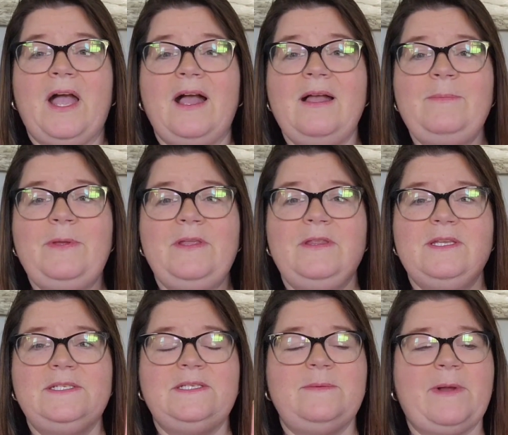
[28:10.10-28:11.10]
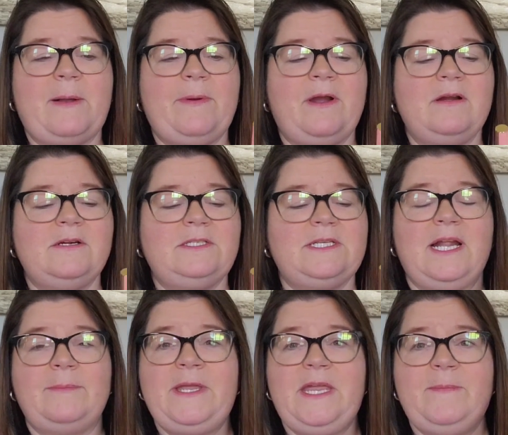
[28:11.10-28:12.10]
I'm putting this in my purse and
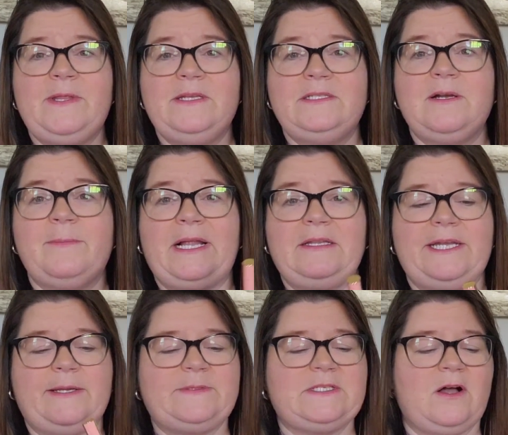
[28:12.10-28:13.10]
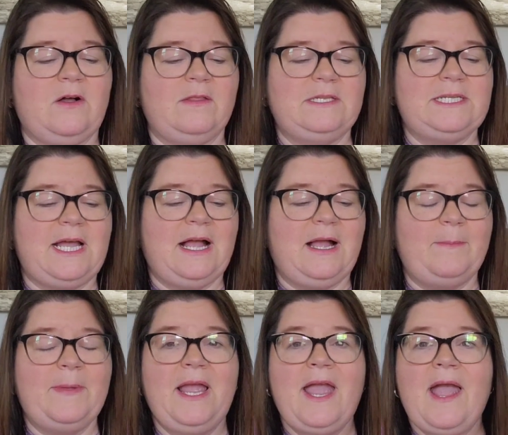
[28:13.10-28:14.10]
I'm keeping this on my lips all the
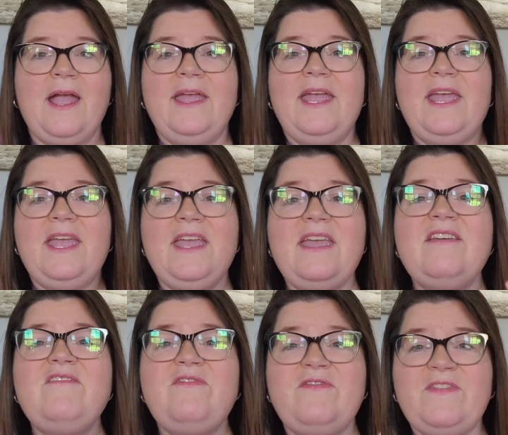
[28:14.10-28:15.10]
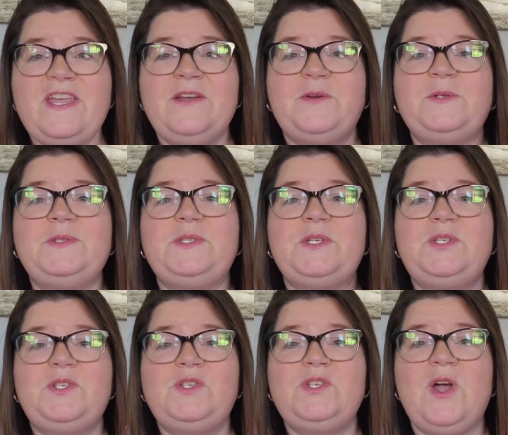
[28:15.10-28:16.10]
time. It feels
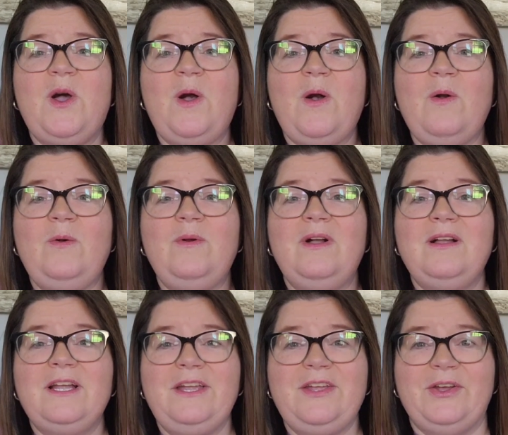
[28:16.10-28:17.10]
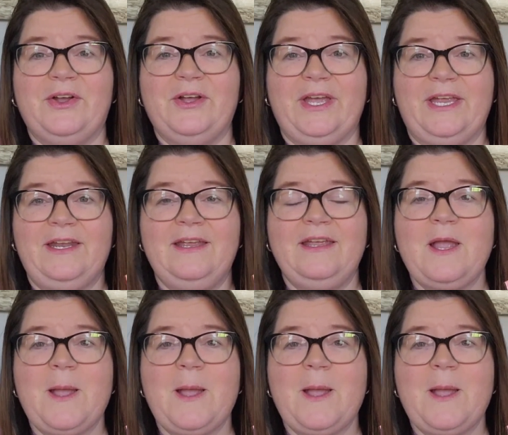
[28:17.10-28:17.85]
so good.